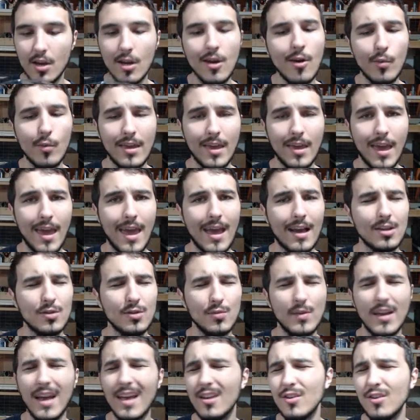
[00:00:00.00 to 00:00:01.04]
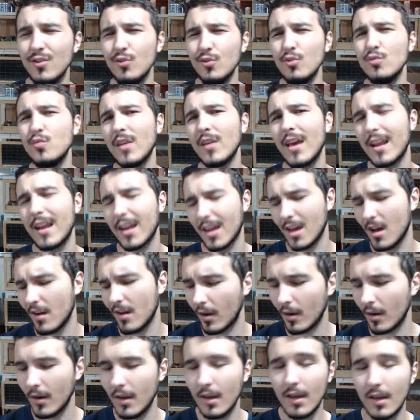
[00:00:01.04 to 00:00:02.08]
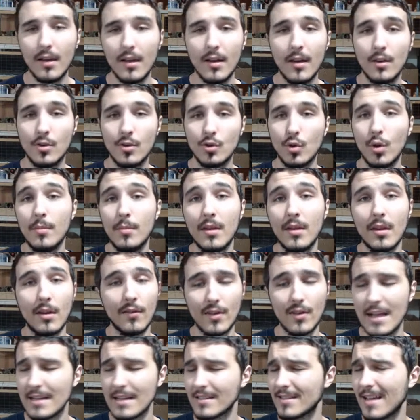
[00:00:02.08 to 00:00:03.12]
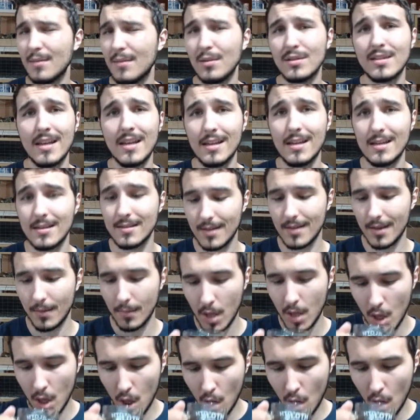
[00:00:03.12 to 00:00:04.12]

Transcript: No, we can't, because we got news we got to cover. Join me for that simultaneous sip.